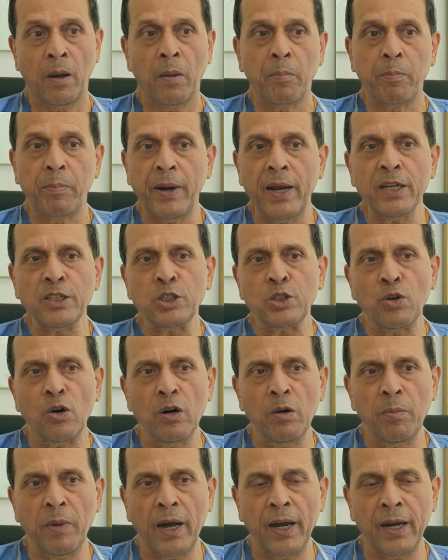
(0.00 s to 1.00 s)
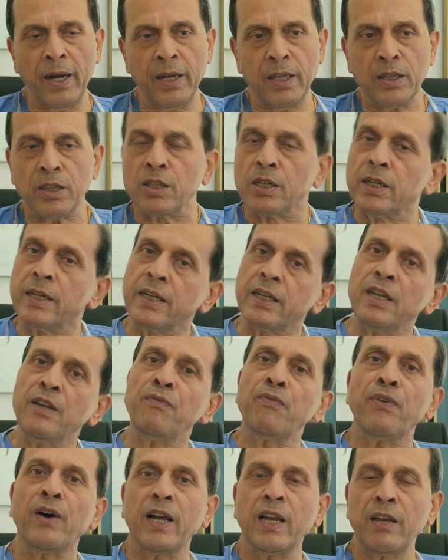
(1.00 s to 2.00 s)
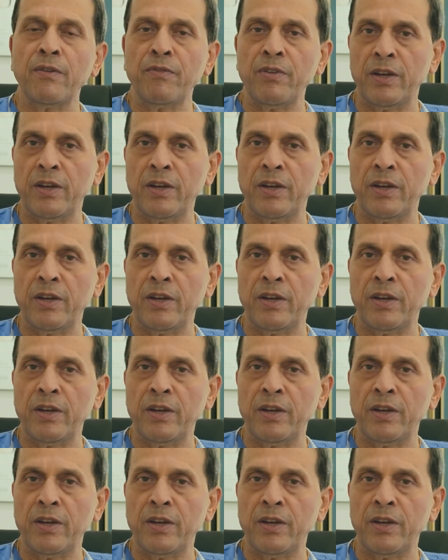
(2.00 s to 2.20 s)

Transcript: Based on my 35